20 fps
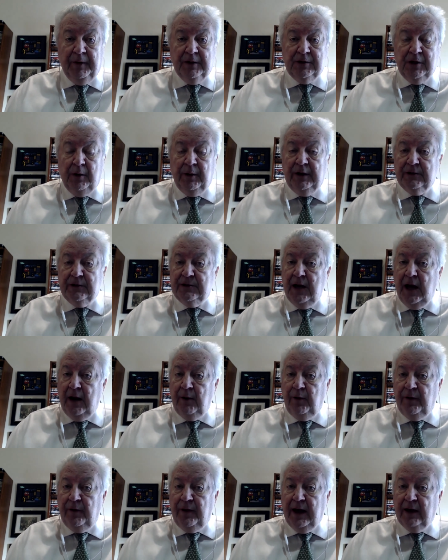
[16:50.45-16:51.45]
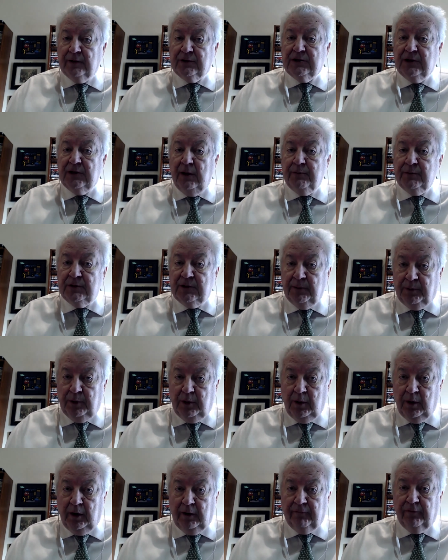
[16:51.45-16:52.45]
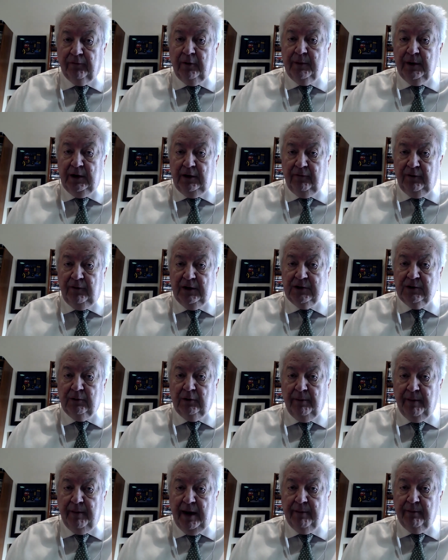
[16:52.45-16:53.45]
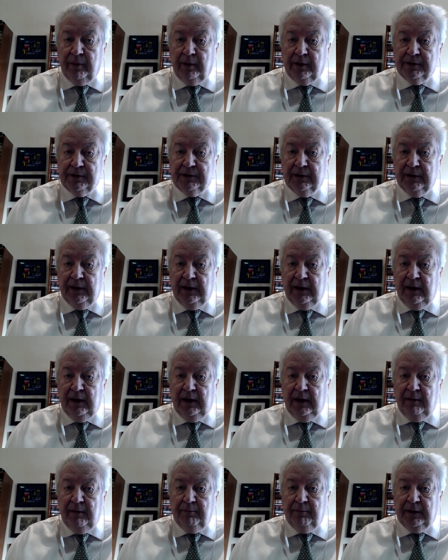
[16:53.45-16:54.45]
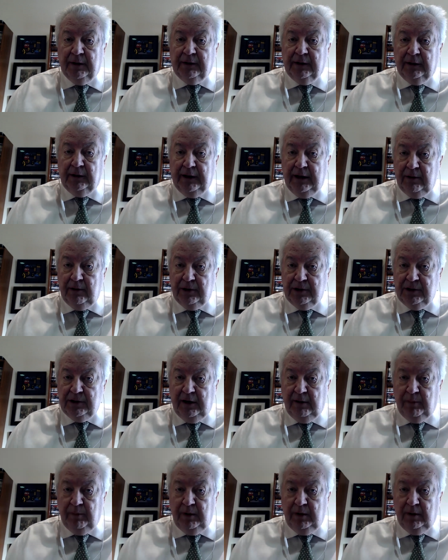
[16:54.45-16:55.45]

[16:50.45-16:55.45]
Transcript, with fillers: So it is not without some support from individual members, but the leadership,